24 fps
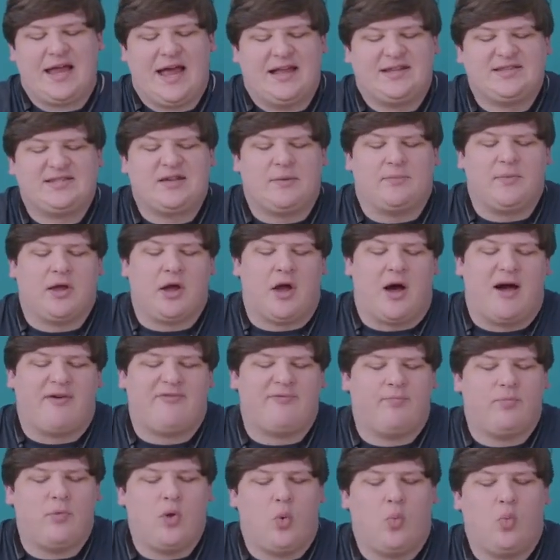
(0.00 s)
head something off.
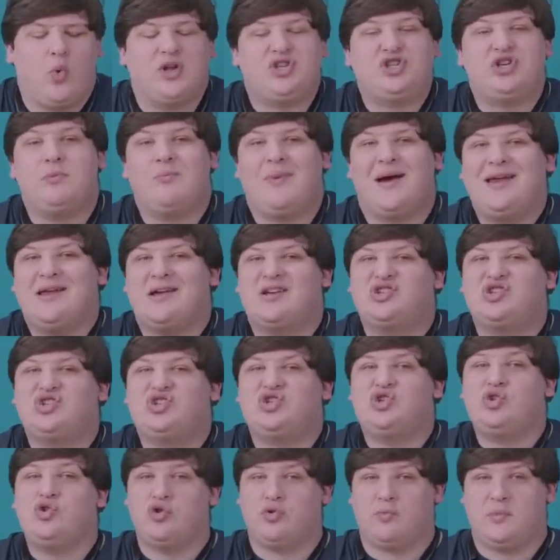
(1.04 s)
What you might
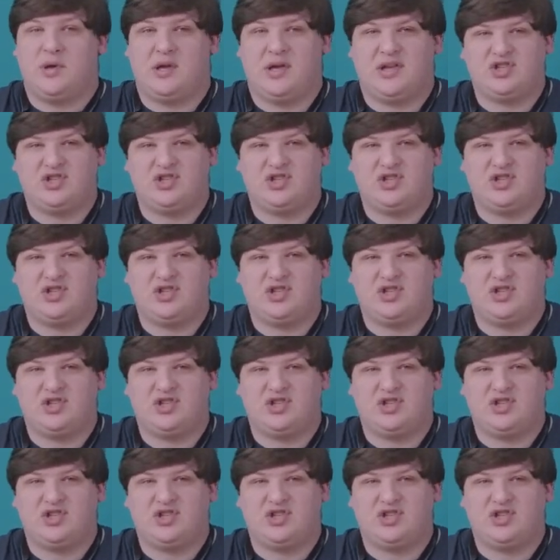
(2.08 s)
assume